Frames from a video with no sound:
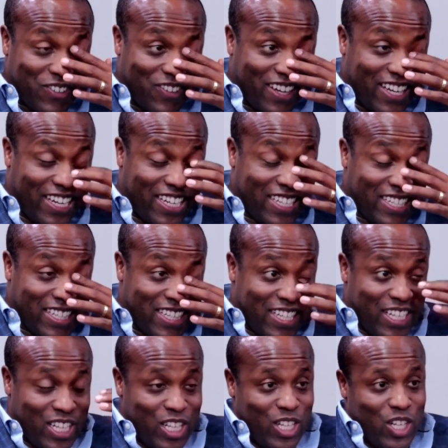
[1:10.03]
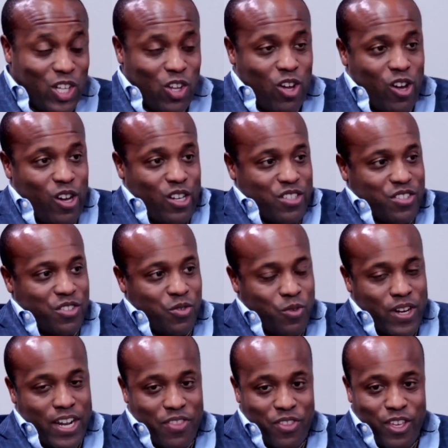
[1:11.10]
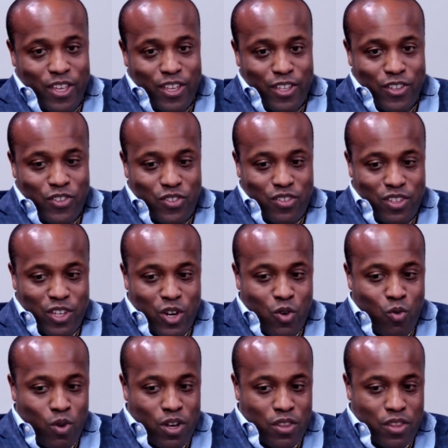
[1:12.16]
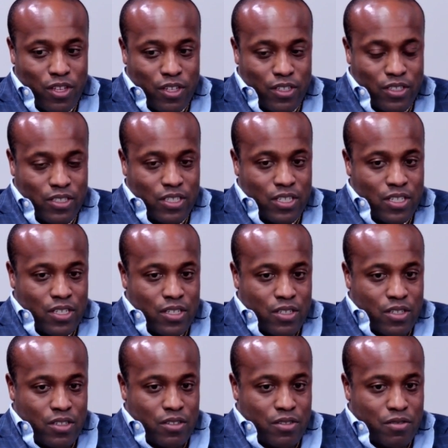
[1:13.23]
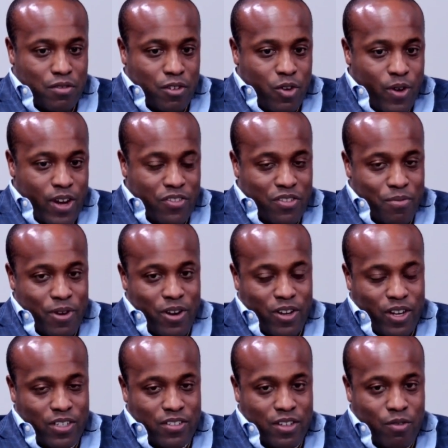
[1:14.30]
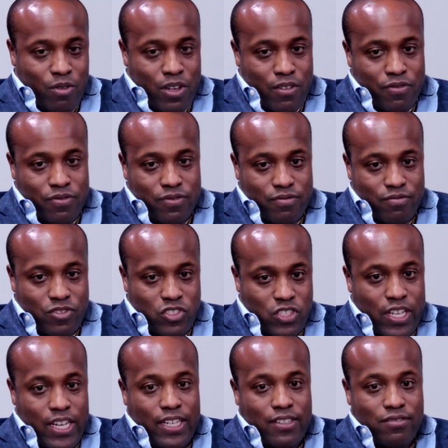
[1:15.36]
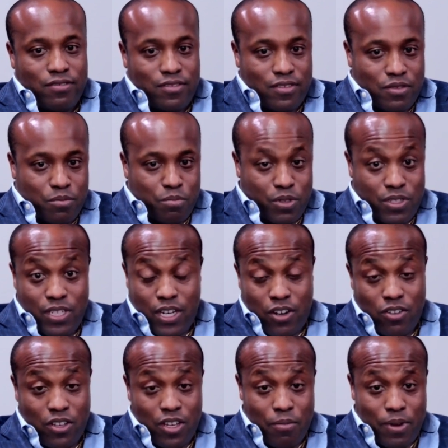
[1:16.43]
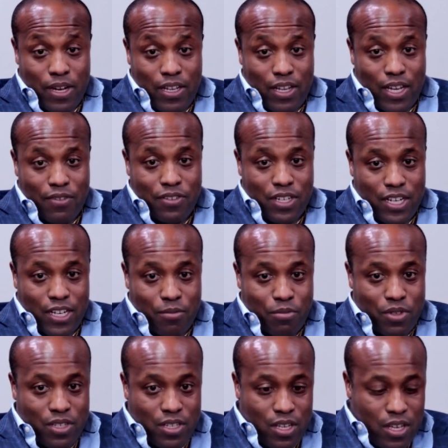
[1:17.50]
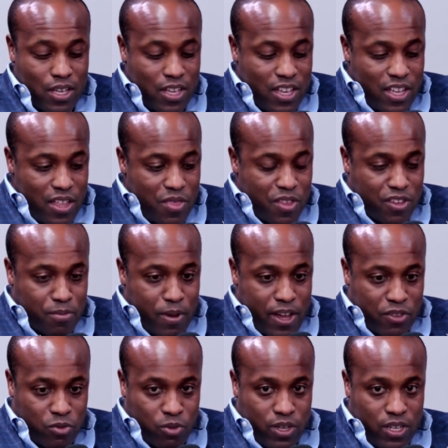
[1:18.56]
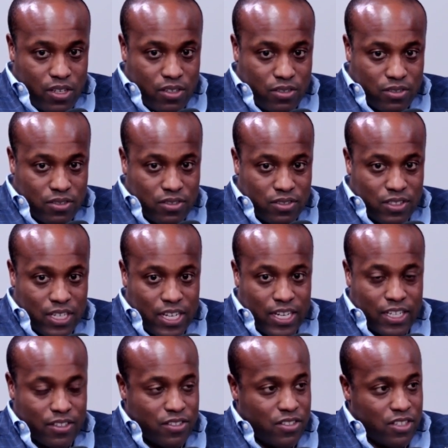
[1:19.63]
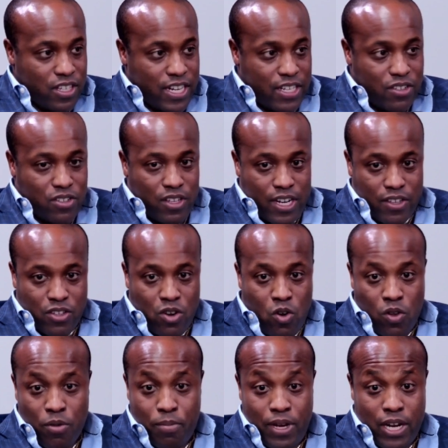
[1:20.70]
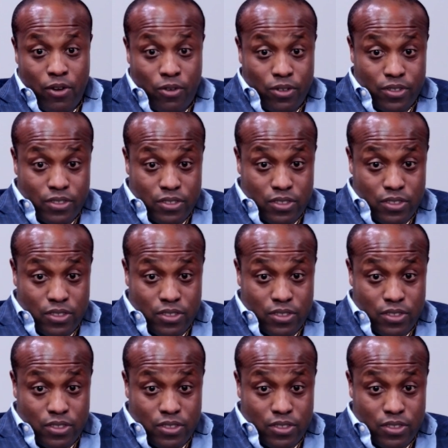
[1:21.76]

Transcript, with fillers: We lost what I think is, you know, one of the greatest Americans that we've seen, particularly in my lifetime, this past week. And it's and that's and that's Colin Powell.